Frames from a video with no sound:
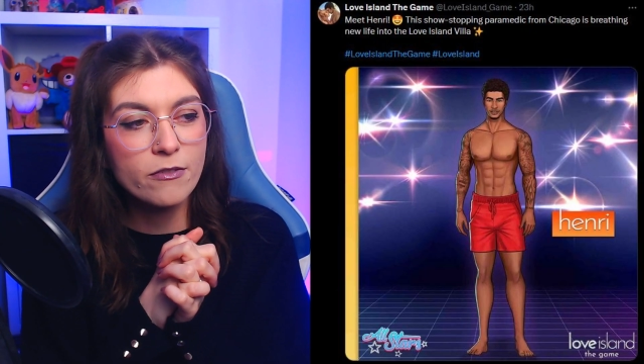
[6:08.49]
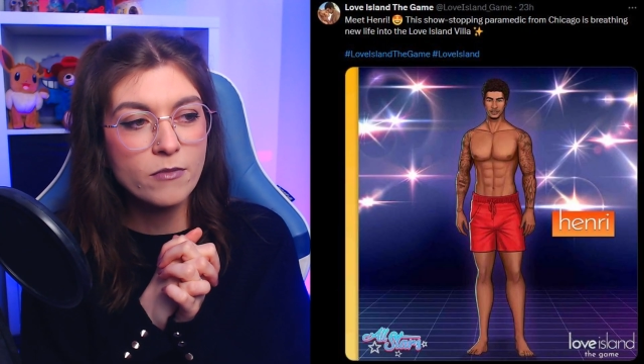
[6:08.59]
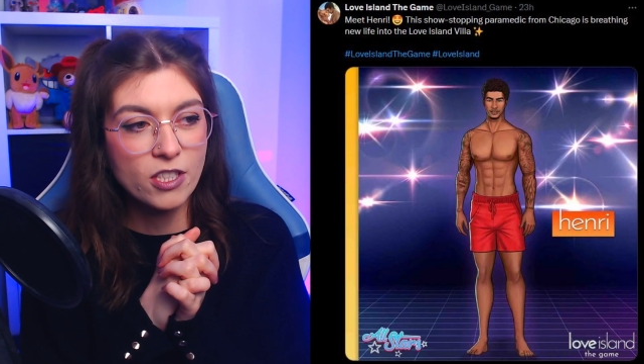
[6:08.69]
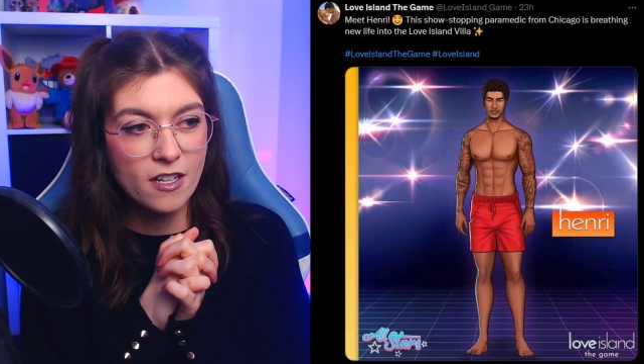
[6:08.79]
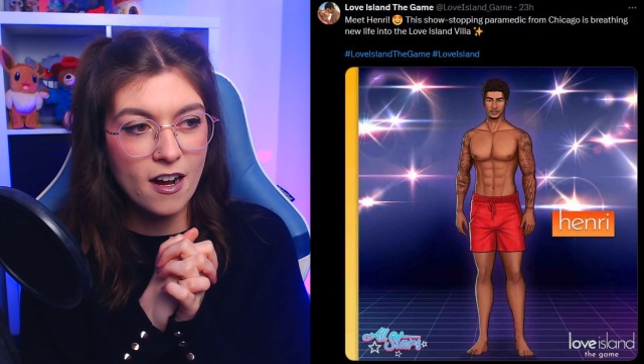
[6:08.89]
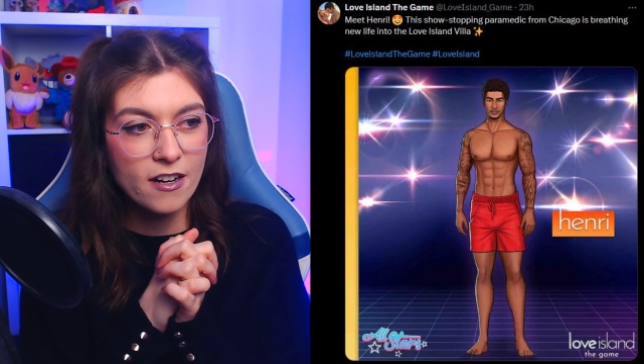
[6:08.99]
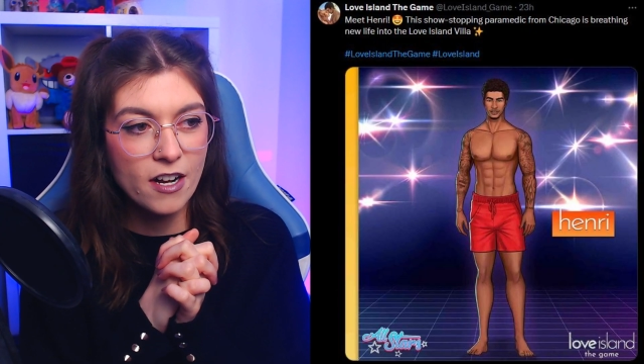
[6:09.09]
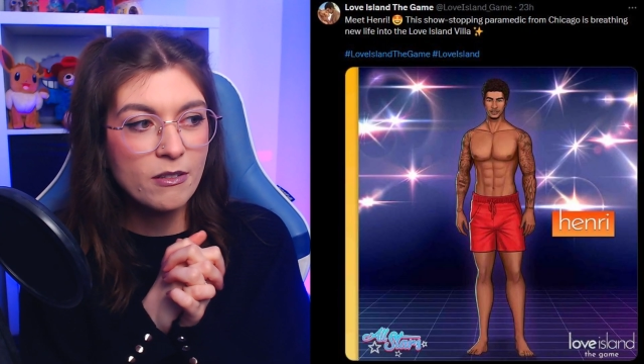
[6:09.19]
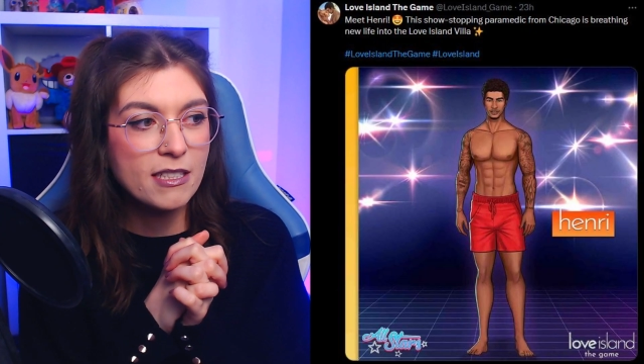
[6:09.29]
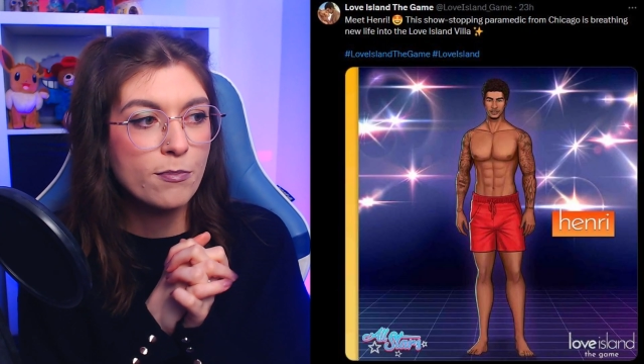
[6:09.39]
from
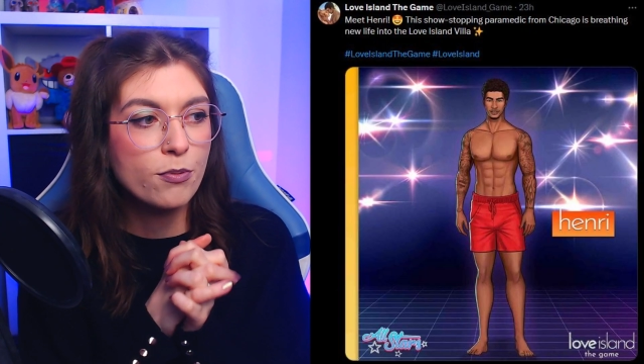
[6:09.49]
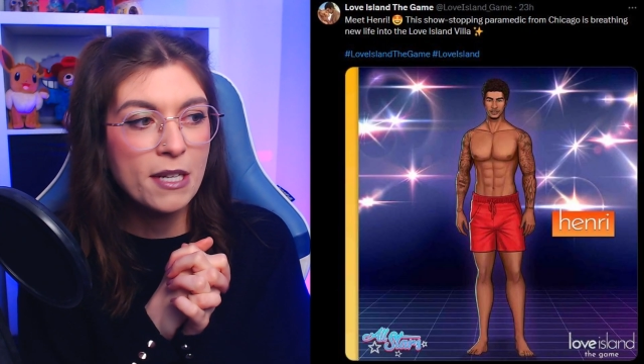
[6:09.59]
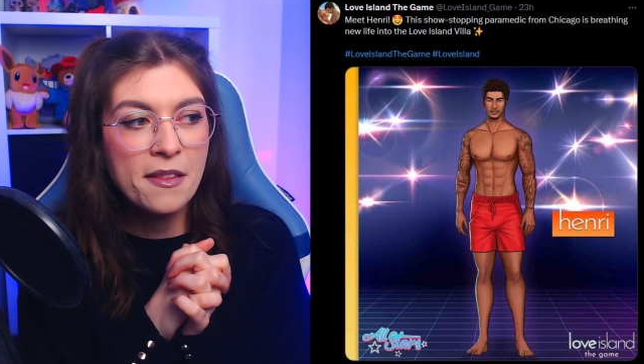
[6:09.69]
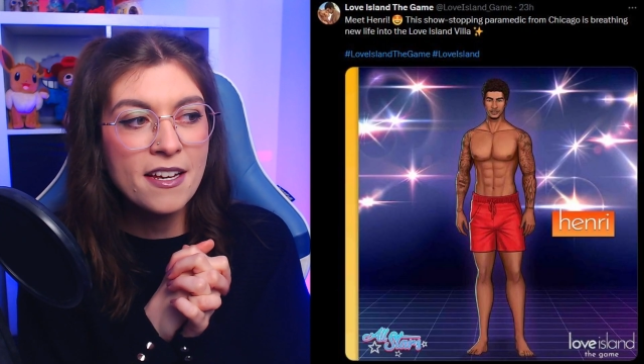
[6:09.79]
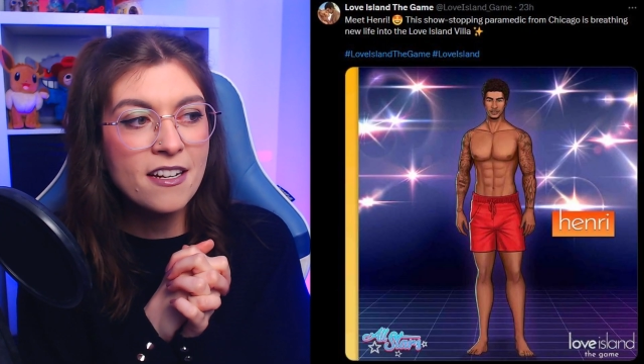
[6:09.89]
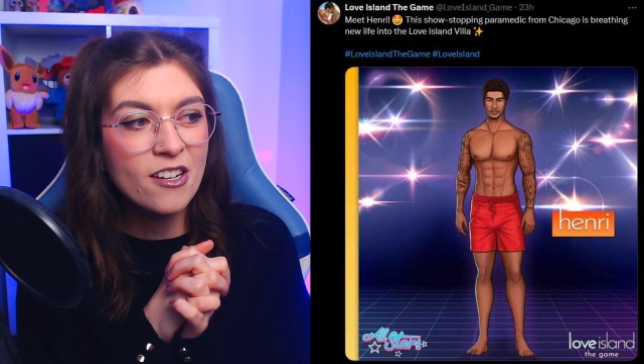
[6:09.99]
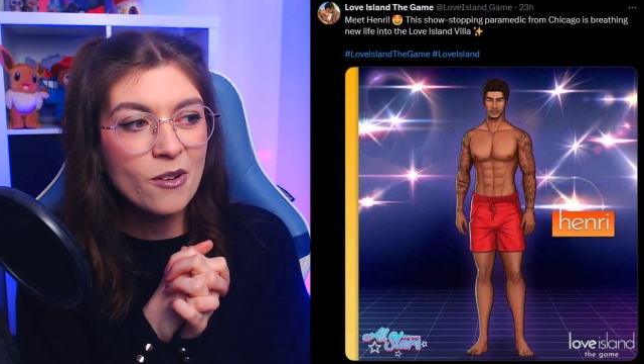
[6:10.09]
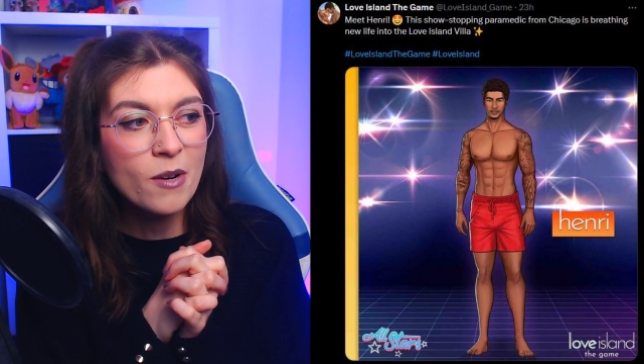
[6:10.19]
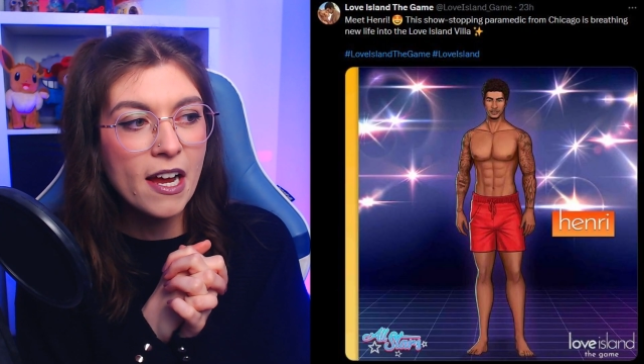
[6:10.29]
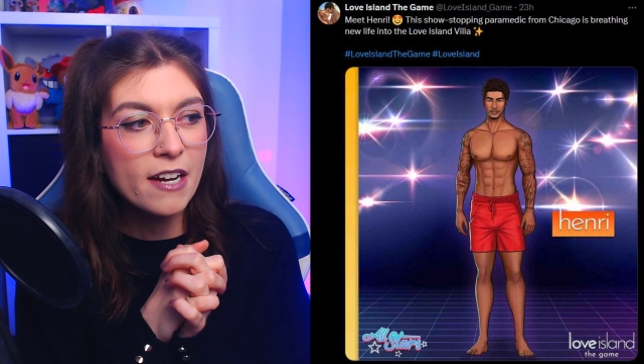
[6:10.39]
Chicago is breathing
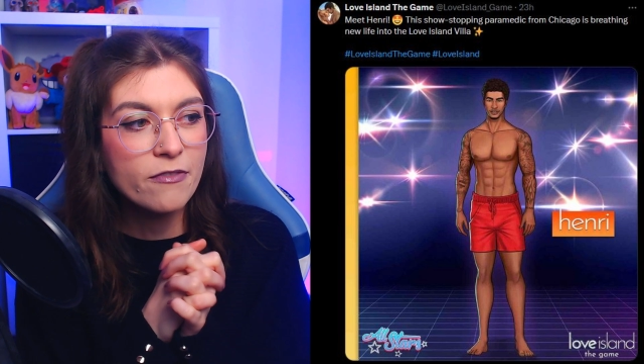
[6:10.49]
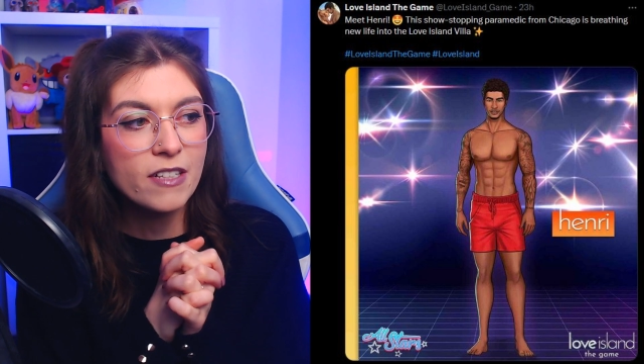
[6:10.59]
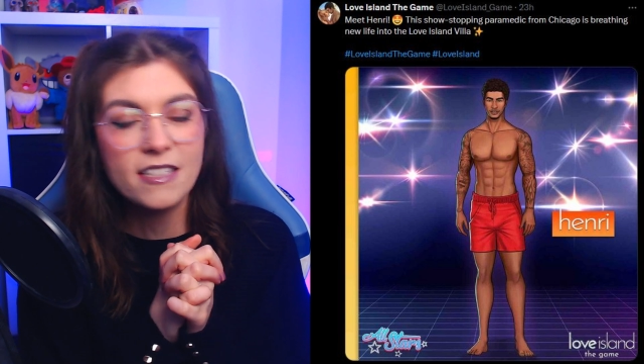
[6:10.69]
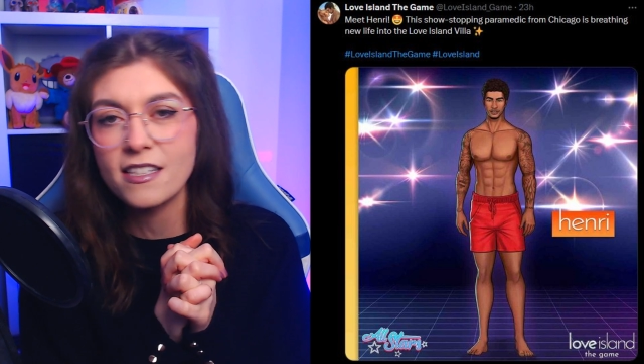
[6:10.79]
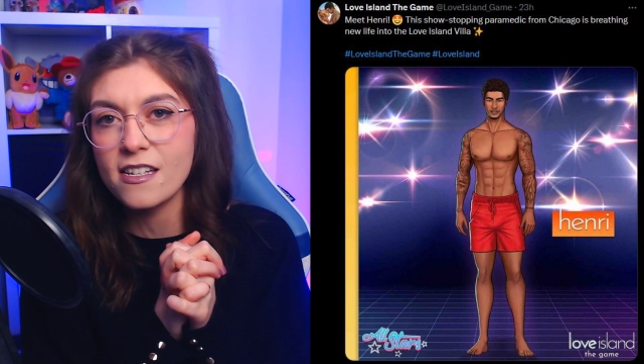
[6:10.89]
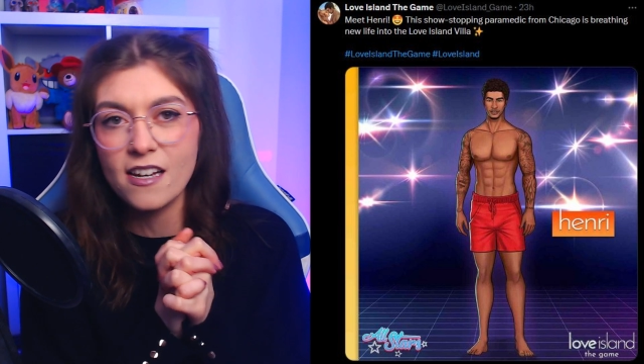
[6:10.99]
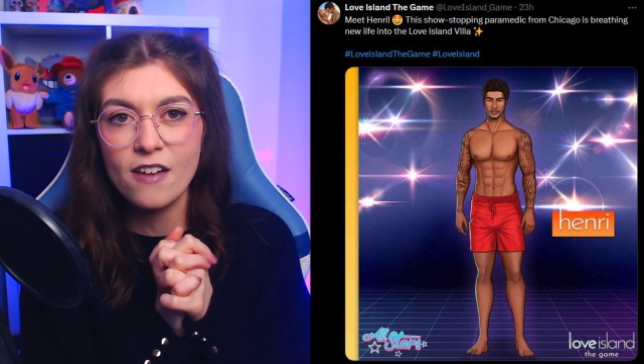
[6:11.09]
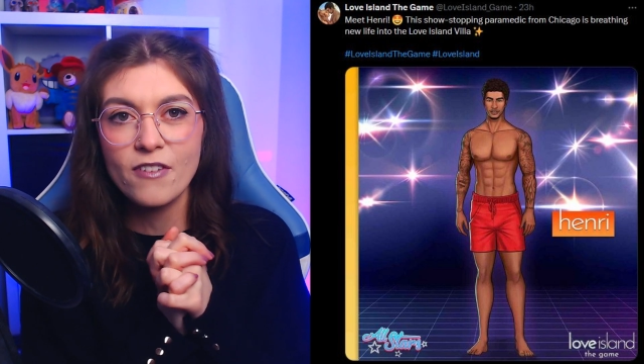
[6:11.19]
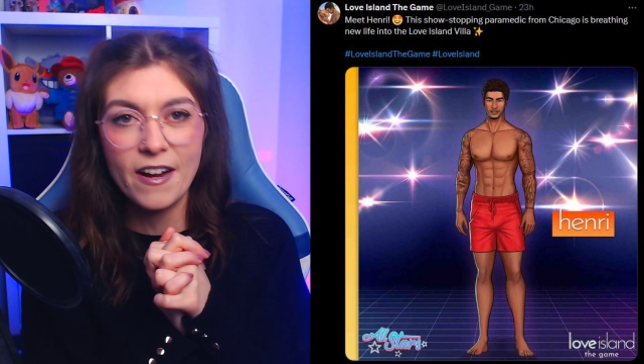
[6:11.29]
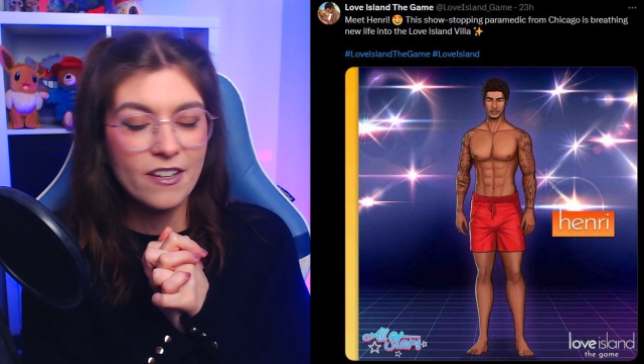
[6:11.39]
new life into the
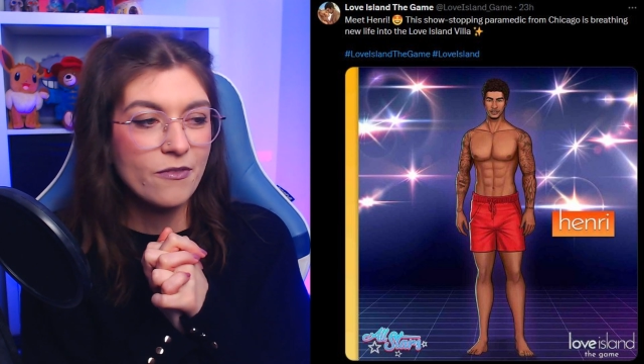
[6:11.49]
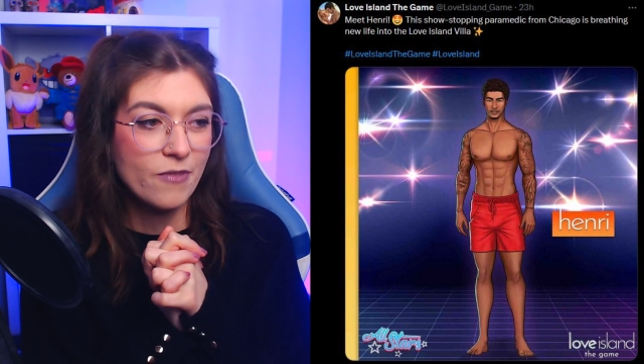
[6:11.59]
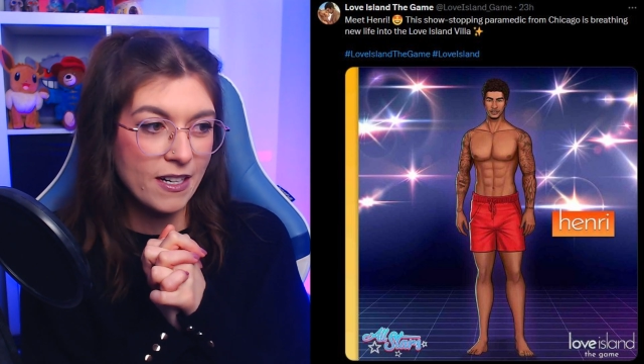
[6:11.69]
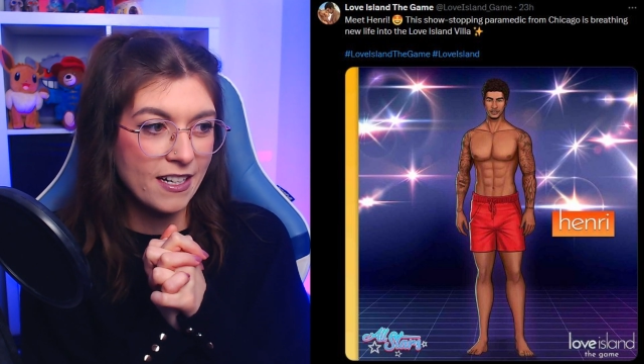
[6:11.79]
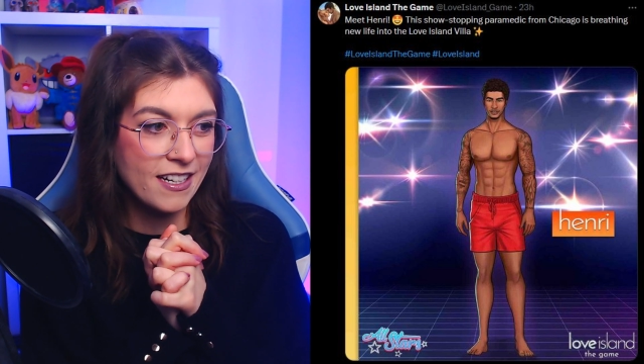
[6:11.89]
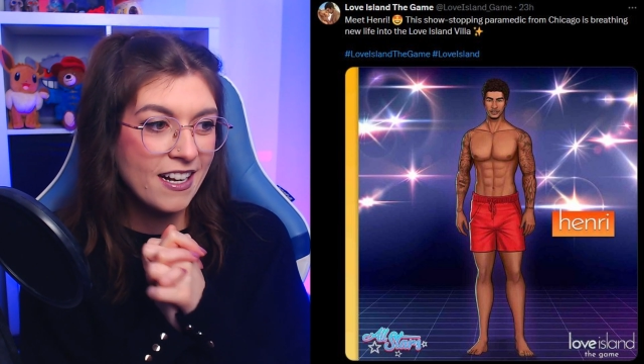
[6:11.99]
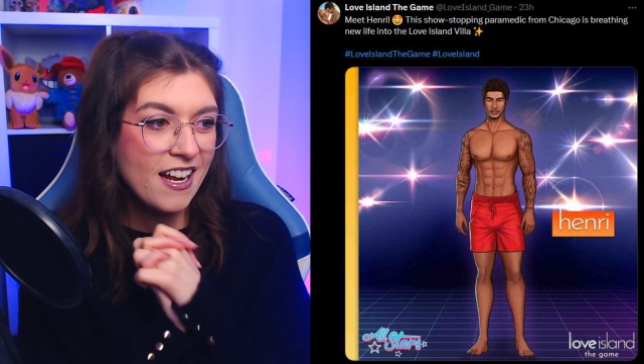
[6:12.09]
Love Island villa.